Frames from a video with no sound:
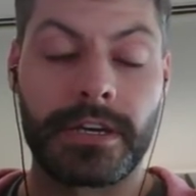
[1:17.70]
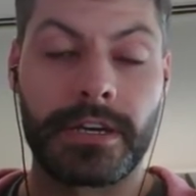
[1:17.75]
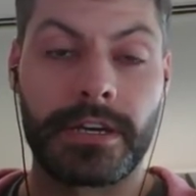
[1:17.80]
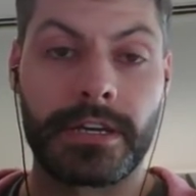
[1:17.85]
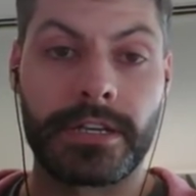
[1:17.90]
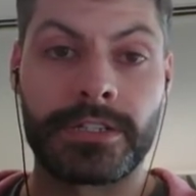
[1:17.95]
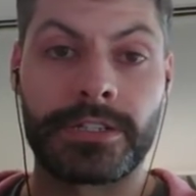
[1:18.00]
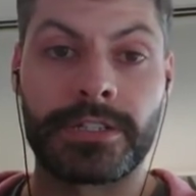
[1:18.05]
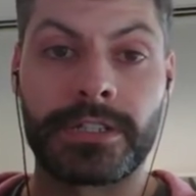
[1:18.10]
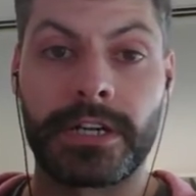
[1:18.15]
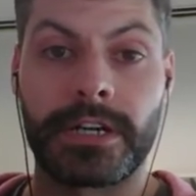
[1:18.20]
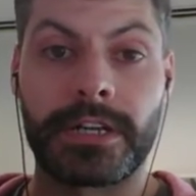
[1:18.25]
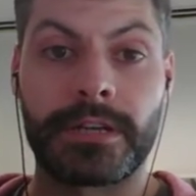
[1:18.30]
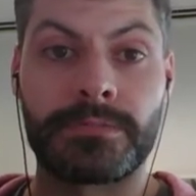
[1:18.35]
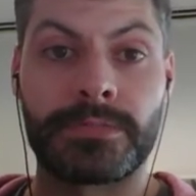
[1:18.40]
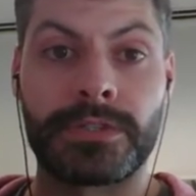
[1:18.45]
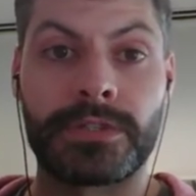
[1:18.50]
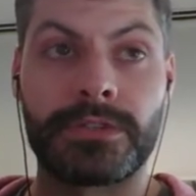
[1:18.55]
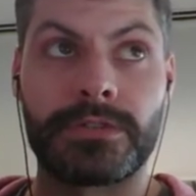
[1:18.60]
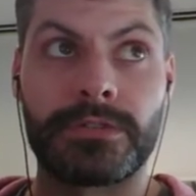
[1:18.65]
It shot up
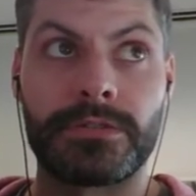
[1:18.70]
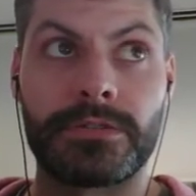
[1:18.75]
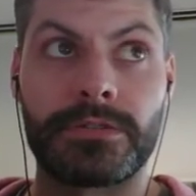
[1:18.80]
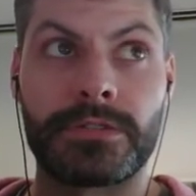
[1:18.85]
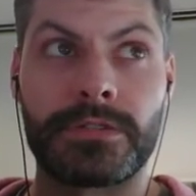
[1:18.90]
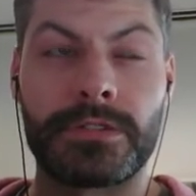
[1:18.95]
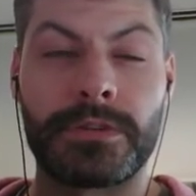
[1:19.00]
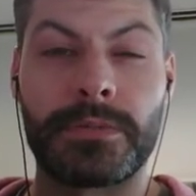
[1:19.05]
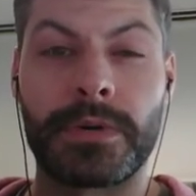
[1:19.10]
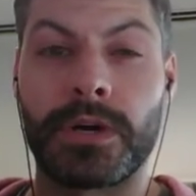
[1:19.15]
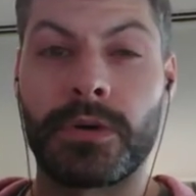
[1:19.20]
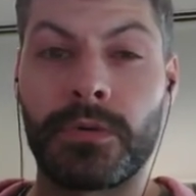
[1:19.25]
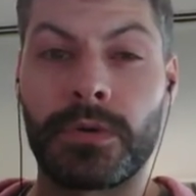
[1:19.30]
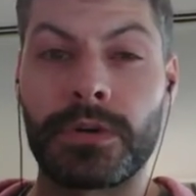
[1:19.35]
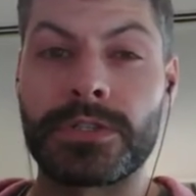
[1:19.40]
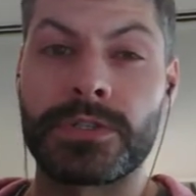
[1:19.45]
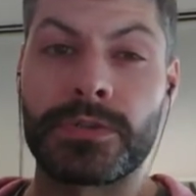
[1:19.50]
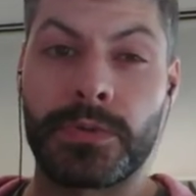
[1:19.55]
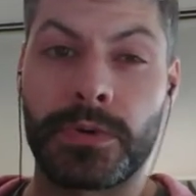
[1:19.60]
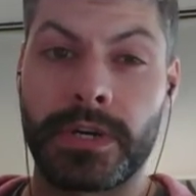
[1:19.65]
to about
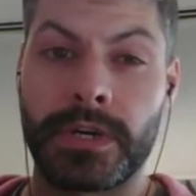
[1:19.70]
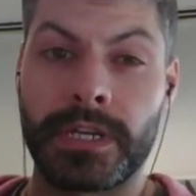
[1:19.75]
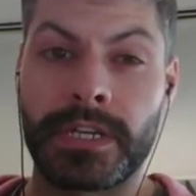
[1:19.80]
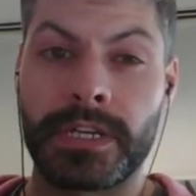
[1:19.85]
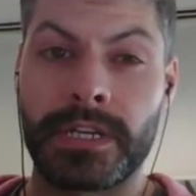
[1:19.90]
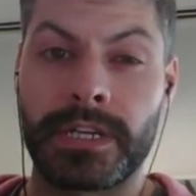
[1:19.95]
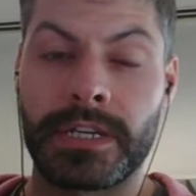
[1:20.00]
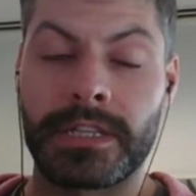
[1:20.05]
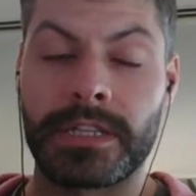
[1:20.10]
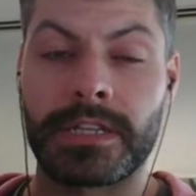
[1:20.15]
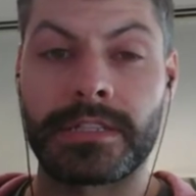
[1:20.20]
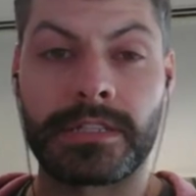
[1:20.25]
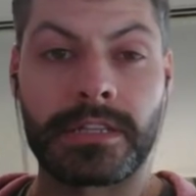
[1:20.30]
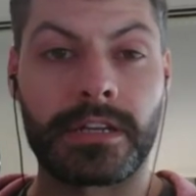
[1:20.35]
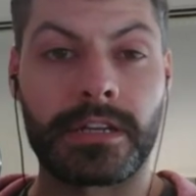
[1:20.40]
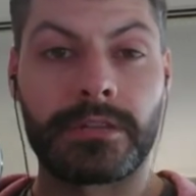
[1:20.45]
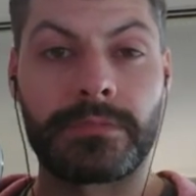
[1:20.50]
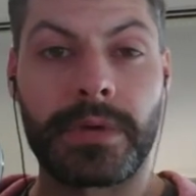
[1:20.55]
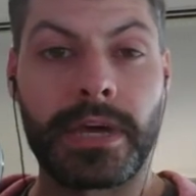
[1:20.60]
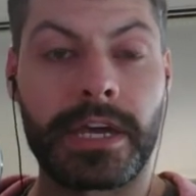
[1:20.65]
120 and then
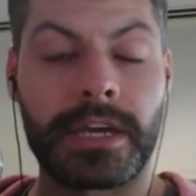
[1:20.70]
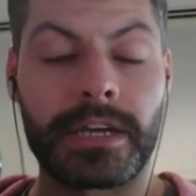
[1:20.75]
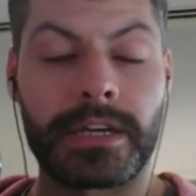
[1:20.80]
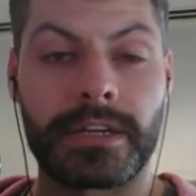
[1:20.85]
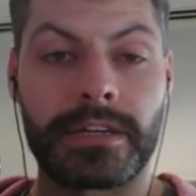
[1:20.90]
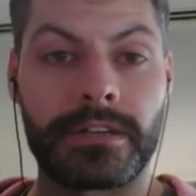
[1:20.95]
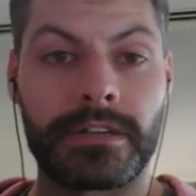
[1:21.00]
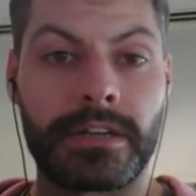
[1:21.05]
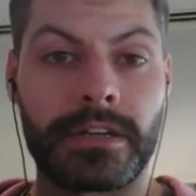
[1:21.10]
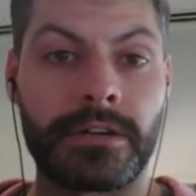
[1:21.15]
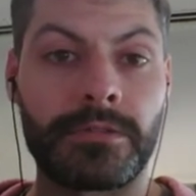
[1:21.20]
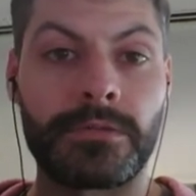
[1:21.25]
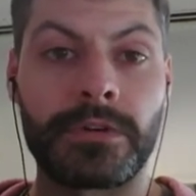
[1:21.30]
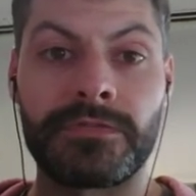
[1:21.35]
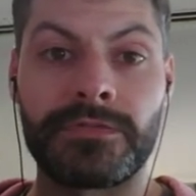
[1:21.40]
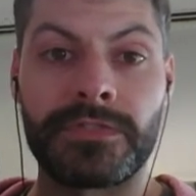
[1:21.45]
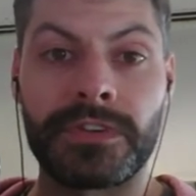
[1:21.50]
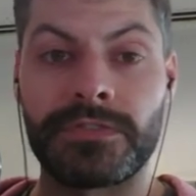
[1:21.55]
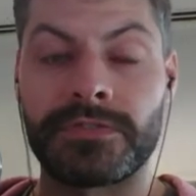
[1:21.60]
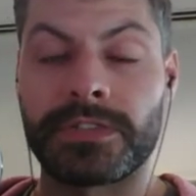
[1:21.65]
settled back at
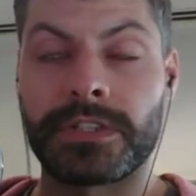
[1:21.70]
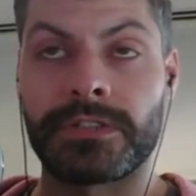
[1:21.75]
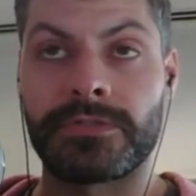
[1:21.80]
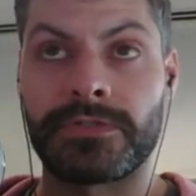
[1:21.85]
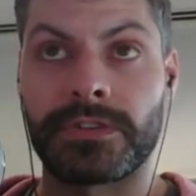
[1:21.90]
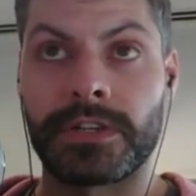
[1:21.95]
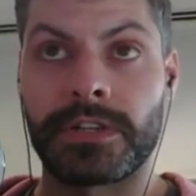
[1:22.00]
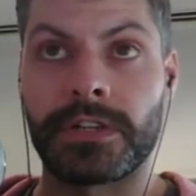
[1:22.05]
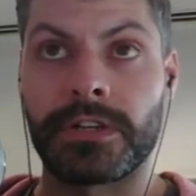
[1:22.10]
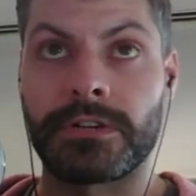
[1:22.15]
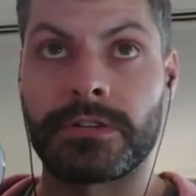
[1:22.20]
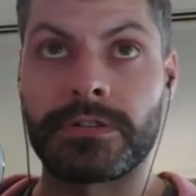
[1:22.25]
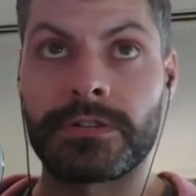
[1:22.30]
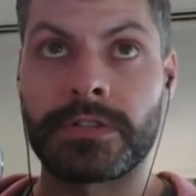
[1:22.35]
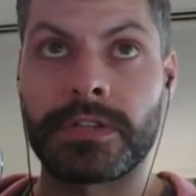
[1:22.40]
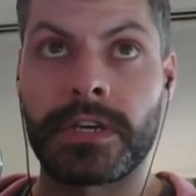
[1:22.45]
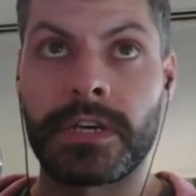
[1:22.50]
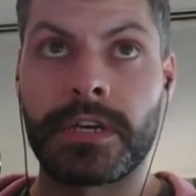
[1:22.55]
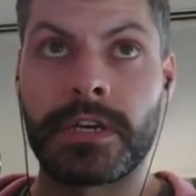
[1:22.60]
115 for close.